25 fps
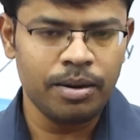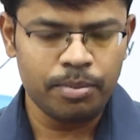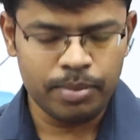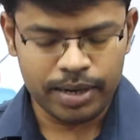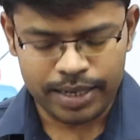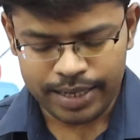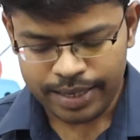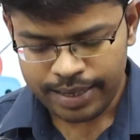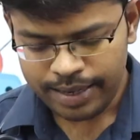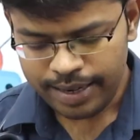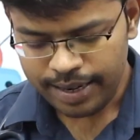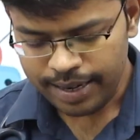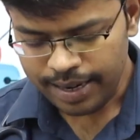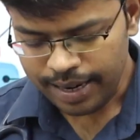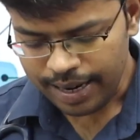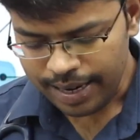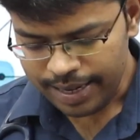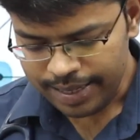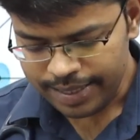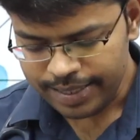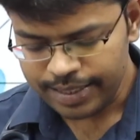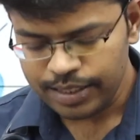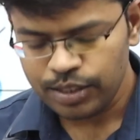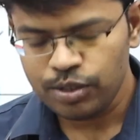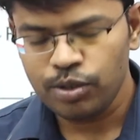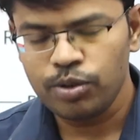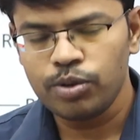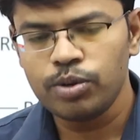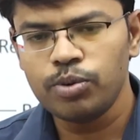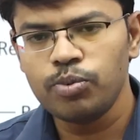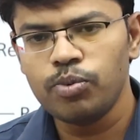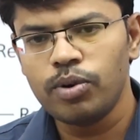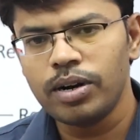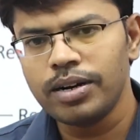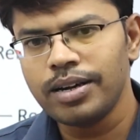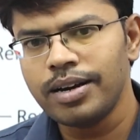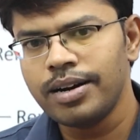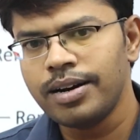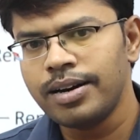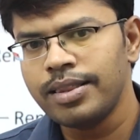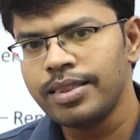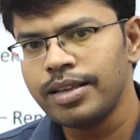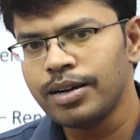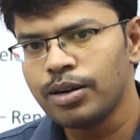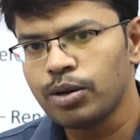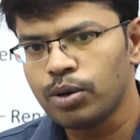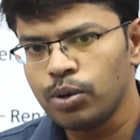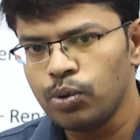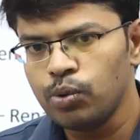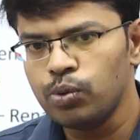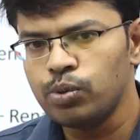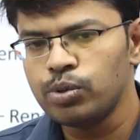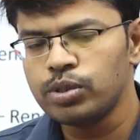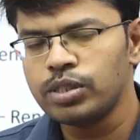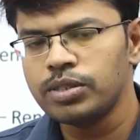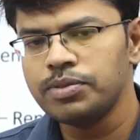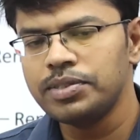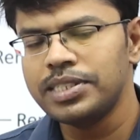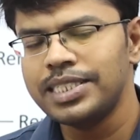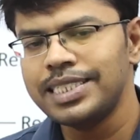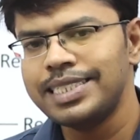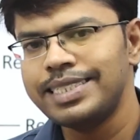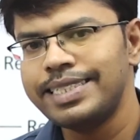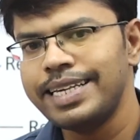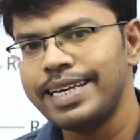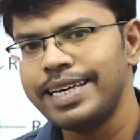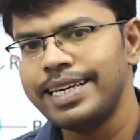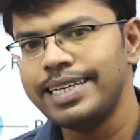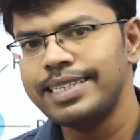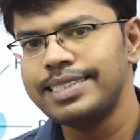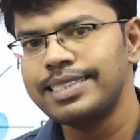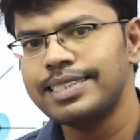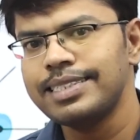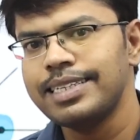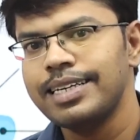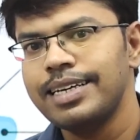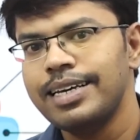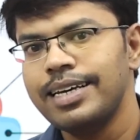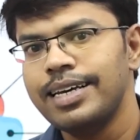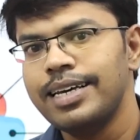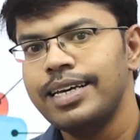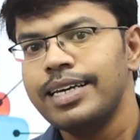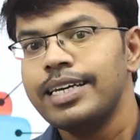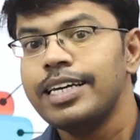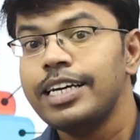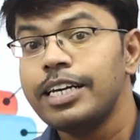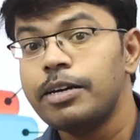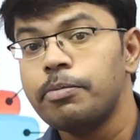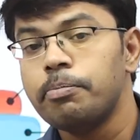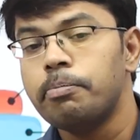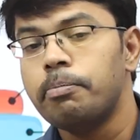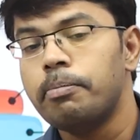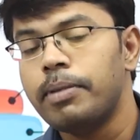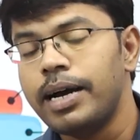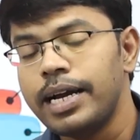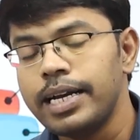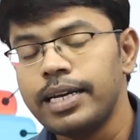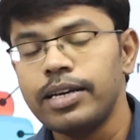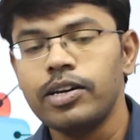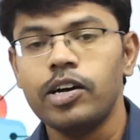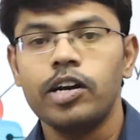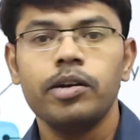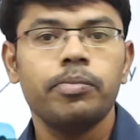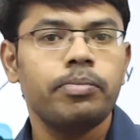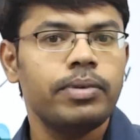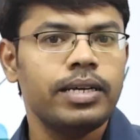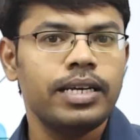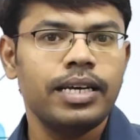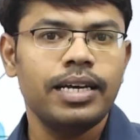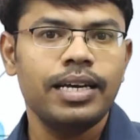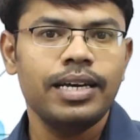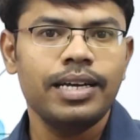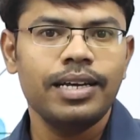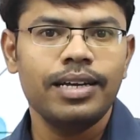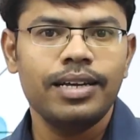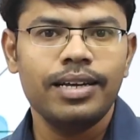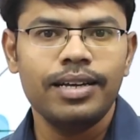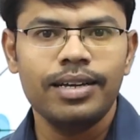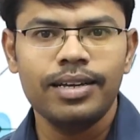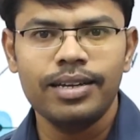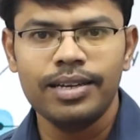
But in ultrasound, what are all the clues which says it might not be a